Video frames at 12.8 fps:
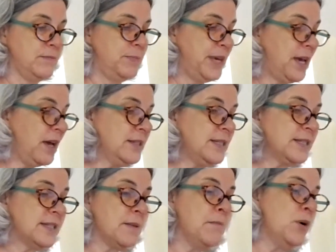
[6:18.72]
because
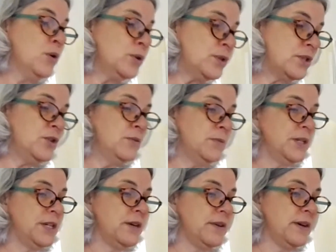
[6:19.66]
it's the most new
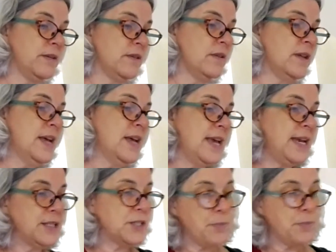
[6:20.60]
material,
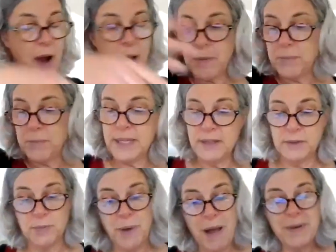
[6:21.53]
it's probably,
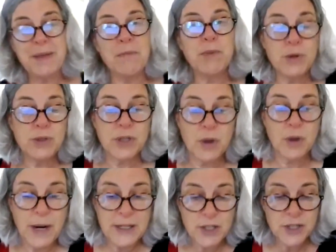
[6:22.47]
there's probably the most
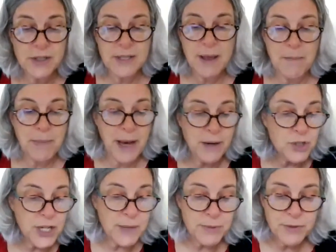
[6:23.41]
questions about
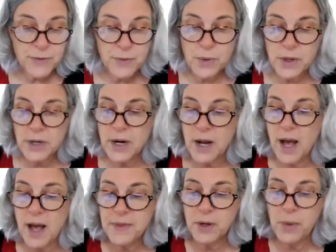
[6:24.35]
chapter 4
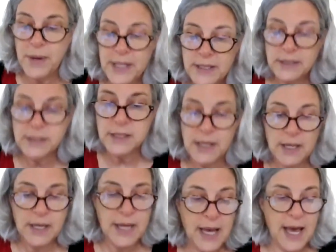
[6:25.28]
on the quiz.
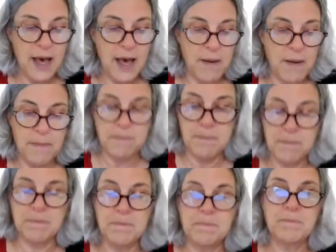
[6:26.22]

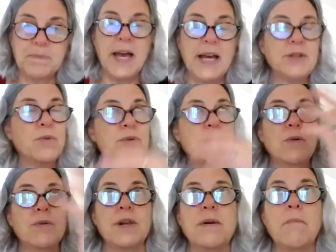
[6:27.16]
I don't know
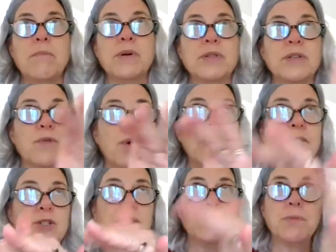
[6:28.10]
the numbers of
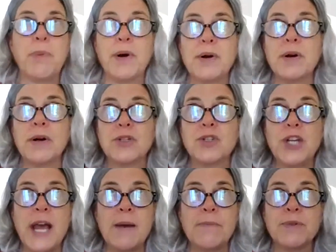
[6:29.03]
questions per
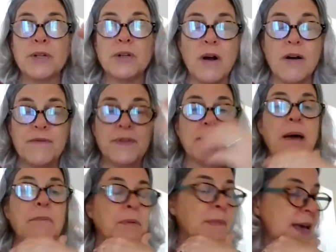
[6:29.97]
chapter off the
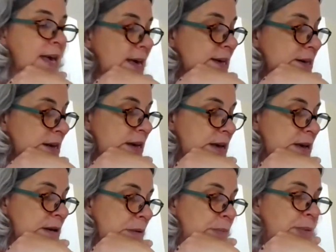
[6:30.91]
top of my head,
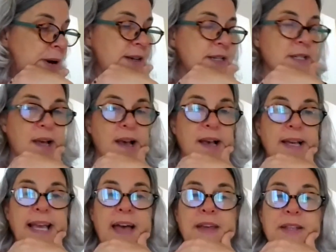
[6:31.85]
but
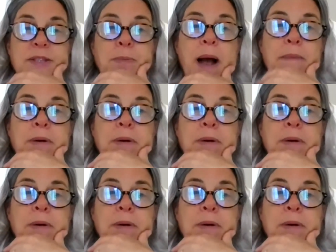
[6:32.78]
again, that's